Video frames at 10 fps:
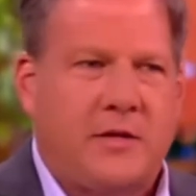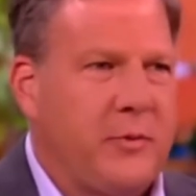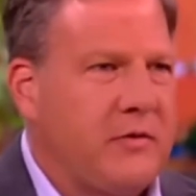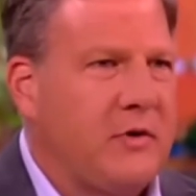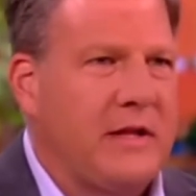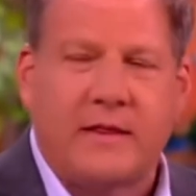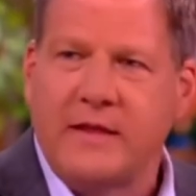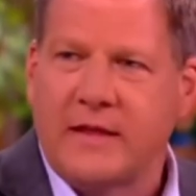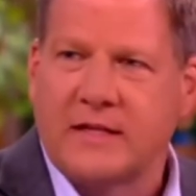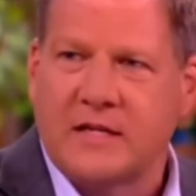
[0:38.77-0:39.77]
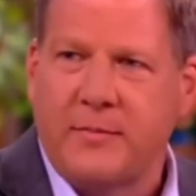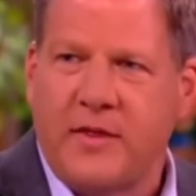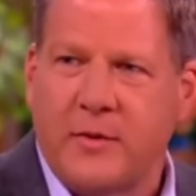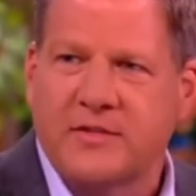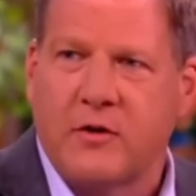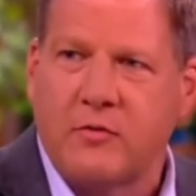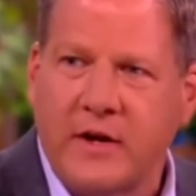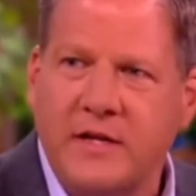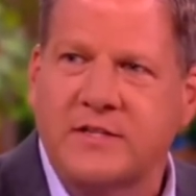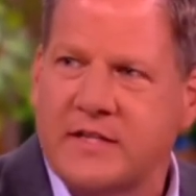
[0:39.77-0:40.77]
Do we really think that's going to be the most
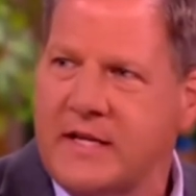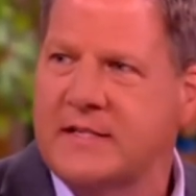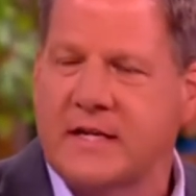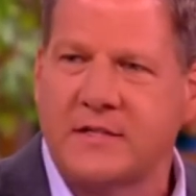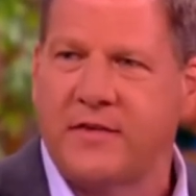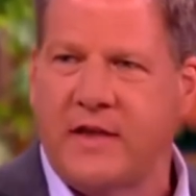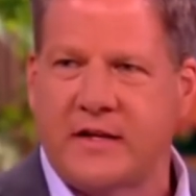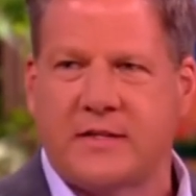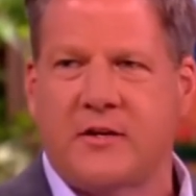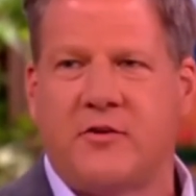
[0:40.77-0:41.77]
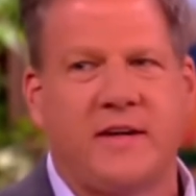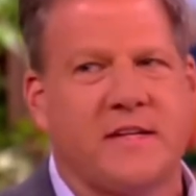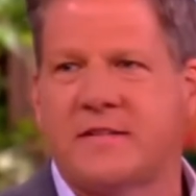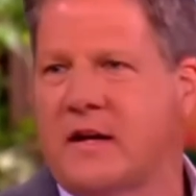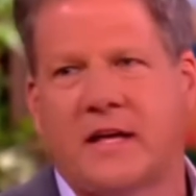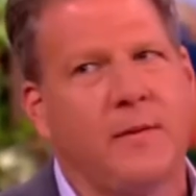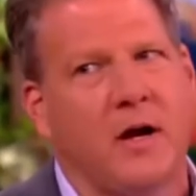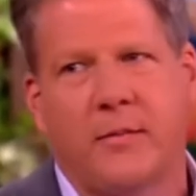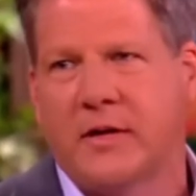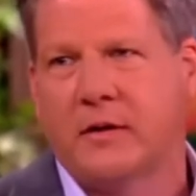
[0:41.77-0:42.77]
outrageous thing he says for the next 100 days? It's going to keep
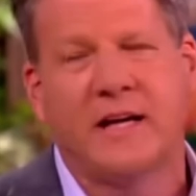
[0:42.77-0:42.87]
coming.